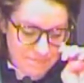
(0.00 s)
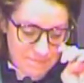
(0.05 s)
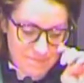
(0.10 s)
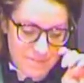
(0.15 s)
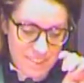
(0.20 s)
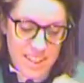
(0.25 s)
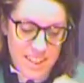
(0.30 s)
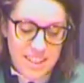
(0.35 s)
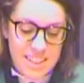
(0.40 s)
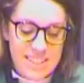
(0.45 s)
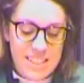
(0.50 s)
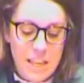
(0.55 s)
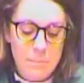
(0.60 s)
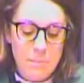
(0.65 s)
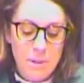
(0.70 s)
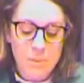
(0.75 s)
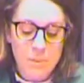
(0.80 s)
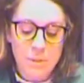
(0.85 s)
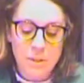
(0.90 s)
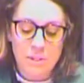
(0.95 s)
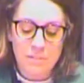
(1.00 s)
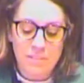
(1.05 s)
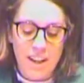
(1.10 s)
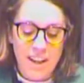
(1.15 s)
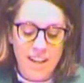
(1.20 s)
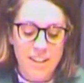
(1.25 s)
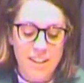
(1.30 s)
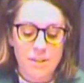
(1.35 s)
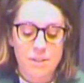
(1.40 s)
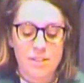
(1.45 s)
The examen will
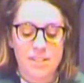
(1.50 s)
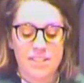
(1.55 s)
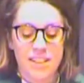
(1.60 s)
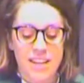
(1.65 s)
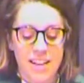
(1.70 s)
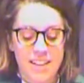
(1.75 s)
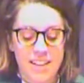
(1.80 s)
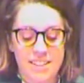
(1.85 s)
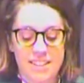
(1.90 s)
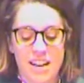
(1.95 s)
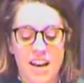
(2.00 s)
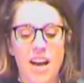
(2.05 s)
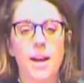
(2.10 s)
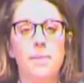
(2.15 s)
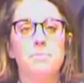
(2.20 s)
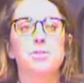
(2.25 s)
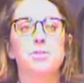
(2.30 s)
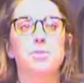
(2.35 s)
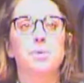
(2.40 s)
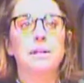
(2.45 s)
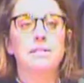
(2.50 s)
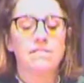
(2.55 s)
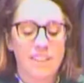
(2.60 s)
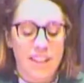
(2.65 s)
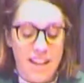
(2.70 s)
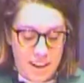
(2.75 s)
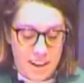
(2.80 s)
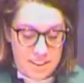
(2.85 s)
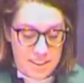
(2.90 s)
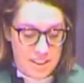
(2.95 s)
invite you to take time to
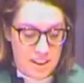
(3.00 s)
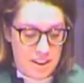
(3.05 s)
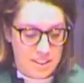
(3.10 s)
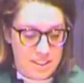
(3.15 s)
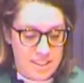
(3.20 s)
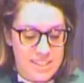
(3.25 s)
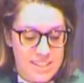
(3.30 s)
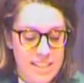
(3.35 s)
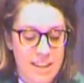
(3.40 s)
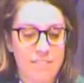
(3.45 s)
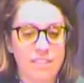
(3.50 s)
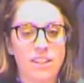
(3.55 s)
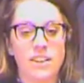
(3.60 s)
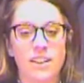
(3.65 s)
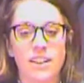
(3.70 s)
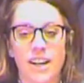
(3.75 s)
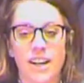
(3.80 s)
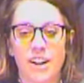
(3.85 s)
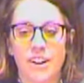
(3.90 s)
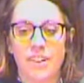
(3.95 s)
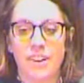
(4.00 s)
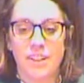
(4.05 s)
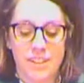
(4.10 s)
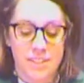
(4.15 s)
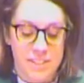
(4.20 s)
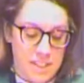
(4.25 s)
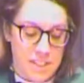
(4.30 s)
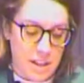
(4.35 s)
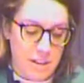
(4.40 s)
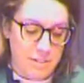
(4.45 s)
reflect on 7
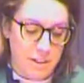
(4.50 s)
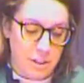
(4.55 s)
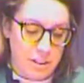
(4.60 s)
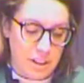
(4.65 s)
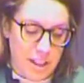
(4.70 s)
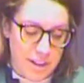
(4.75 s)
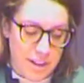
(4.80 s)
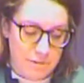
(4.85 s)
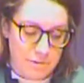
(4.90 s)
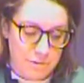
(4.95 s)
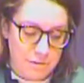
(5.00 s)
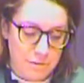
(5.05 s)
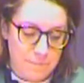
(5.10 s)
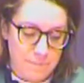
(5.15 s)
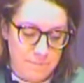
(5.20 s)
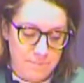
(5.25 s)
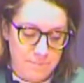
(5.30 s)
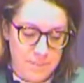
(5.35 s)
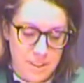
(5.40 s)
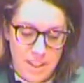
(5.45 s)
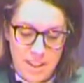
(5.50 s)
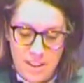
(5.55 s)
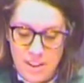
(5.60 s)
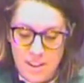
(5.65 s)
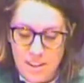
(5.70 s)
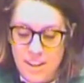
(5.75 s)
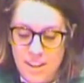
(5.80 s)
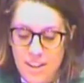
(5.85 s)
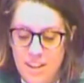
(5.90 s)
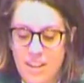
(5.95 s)
areas of your life.
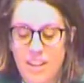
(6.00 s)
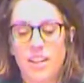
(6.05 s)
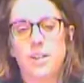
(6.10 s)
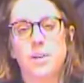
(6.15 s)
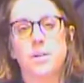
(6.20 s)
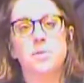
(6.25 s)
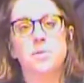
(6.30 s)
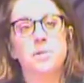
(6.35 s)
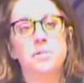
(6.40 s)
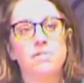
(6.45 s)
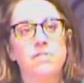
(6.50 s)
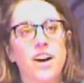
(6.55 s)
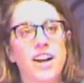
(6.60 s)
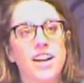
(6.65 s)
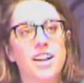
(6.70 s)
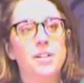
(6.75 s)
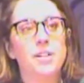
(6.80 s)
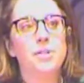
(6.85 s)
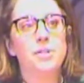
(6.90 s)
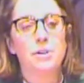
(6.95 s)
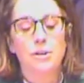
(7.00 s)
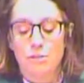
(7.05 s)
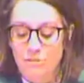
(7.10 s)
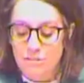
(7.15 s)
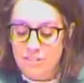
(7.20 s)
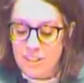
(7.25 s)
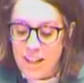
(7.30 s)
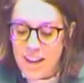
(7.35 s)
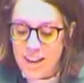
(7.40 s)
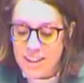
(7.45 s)
It'll invite you to
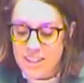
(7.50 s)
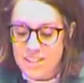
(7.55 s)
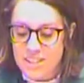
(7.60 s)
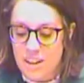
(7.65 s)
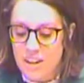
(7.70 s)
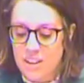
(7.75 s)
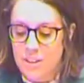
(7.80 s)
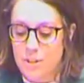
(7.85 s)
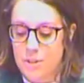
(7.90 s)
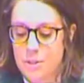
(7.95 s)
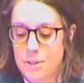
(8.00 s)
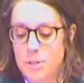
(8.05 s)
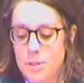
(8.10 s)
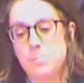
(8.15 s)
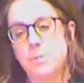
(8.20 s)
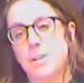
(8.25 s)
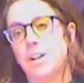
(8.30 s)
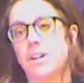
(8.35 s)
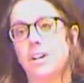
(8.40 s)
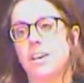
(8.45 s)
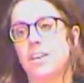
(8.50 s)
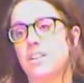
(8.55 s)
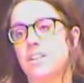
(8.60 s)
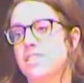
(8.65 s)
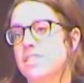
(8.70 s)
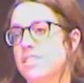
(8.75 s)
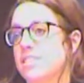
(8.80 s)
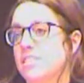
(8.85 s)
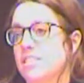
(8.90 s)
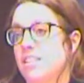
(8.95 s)
reflect on your
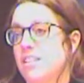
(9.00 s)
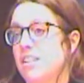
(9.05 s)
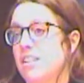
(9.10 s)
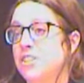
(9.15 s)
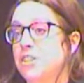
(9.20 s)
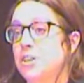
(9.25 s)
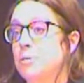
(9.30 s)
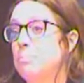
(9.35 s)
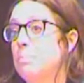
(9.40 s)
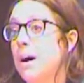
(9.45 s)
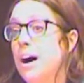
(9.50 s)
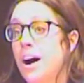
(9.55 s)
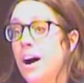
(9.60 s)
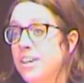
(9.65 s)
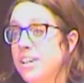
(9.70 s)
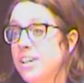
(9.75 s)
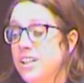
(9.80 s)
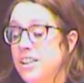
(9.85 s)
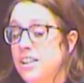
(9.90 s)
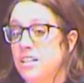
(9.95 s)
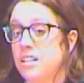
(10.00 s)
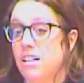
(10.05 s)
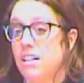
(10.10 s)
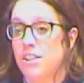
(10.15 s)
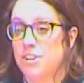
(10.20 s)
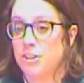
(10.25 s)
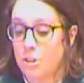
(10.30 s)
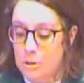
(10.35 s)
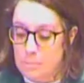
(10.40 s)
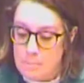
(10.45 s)
spirit, on your body,
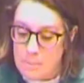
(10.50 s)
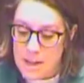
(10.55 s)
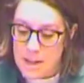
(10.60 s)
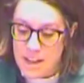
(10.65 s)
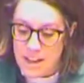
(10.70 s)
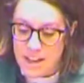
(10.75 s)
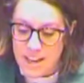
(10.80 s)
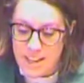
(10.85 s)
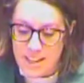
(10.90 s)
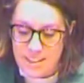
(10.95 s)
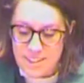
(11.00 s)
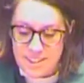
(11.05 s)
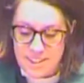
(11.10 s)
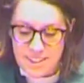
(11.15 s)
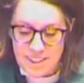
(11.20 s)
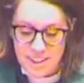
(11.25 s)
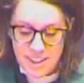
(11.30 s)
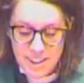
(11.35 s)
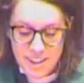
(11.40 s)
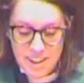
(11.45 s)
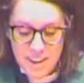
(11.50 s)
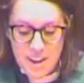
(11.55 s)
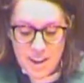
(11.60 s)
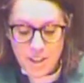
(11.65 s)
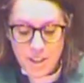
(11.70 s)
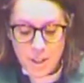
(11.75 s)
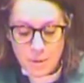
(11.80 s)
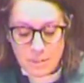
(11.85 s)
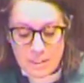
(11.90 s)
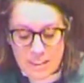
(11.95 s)
on your mind,
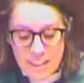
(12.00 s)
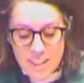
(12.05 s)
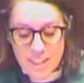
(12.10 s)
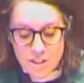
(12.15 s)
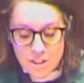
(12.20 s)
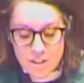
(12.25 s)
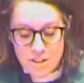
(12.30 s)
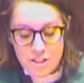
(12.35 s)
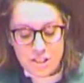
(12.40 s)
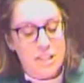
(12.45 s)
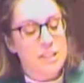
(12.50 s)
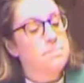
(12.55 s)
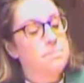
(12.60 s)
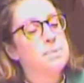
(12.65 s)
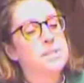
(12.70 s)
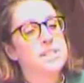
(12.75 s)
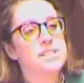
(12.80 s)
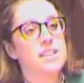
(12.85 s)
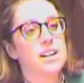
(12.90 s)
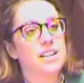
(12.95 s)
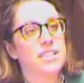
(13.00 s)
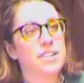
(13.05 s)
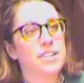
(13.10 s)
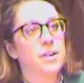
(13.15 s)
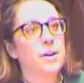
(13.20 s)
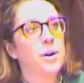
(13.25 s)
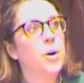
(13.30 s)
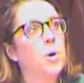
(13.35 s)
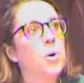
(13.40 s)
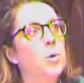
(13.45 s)
on your relationships, on your
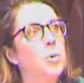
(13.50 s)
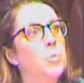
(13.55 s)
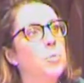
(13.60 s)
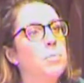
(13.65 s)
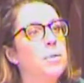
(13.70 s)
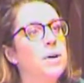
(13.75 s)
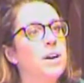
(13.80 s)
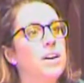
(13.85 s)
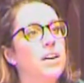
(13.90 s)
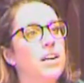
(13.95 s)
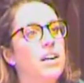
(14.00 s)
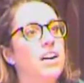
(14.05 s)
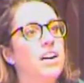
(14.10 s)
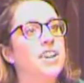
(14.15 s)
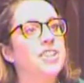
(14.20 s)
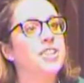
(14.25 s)
home, on